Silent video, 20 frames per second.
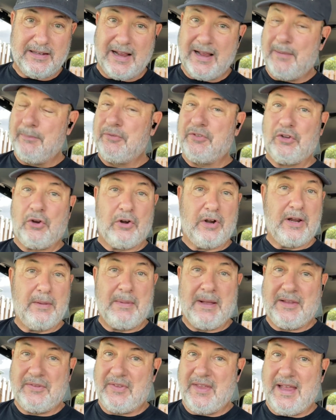I'm sorry
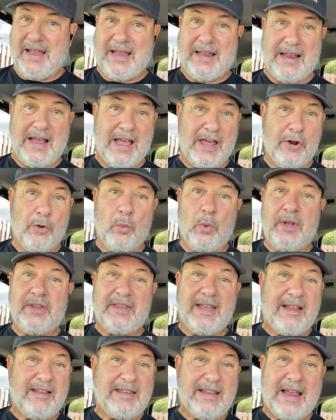about that. I don't
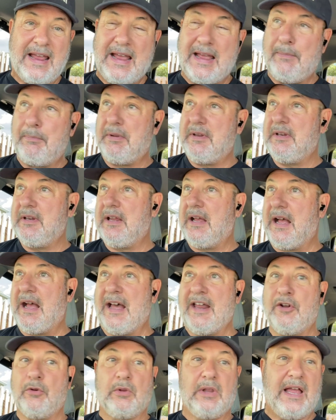want that to happen.
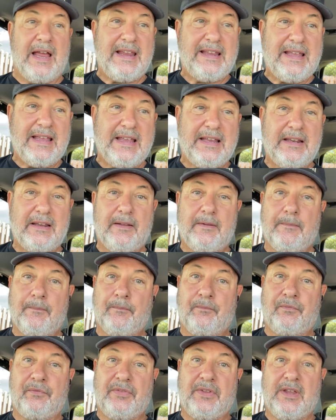I don't like it.
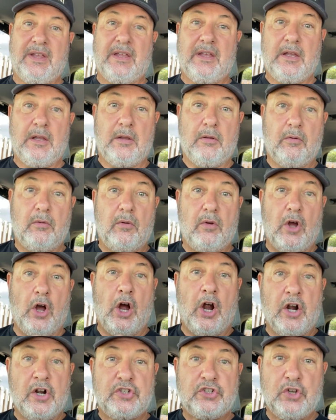
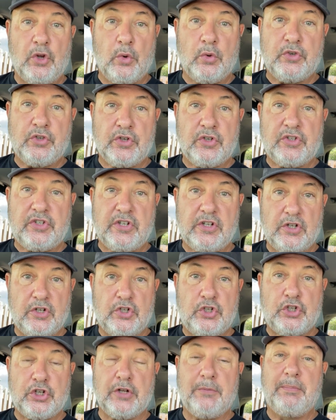Our soldiers
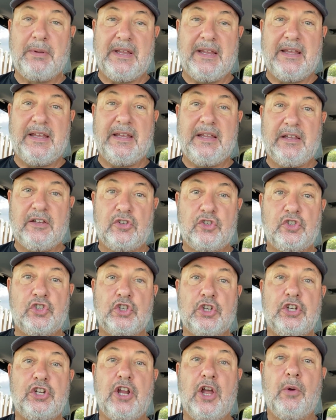should
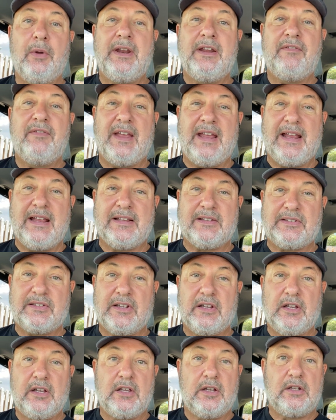know in
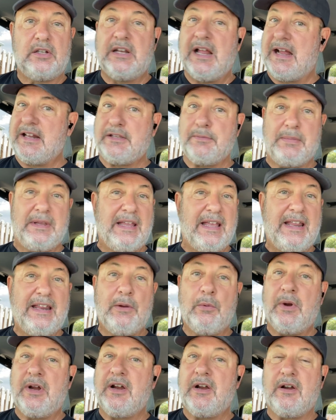advance not to be
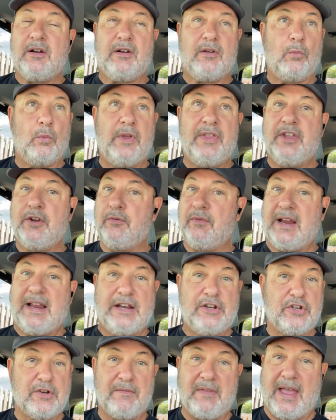anywhere within
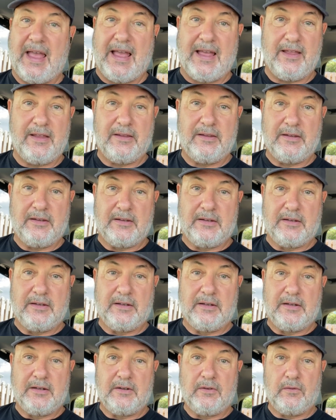range of that.
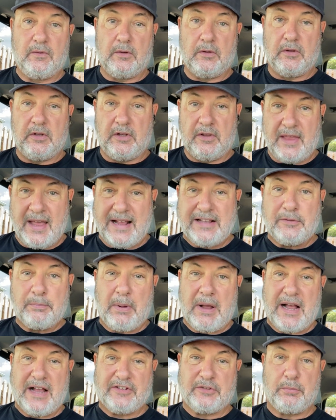That's
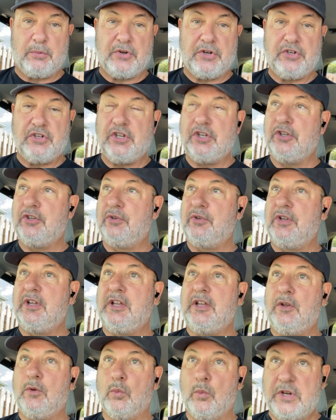possible to do.
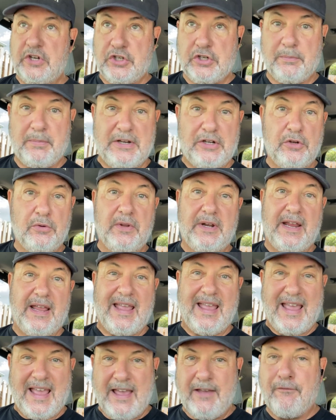We should be doing
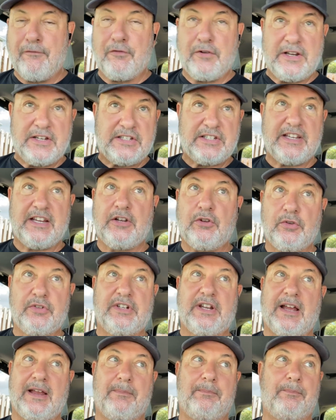it every single
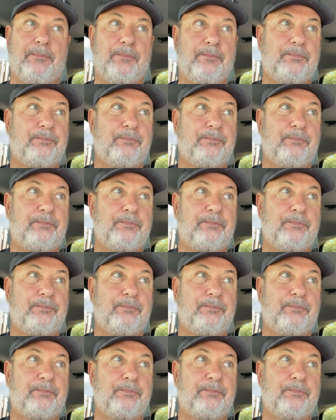time.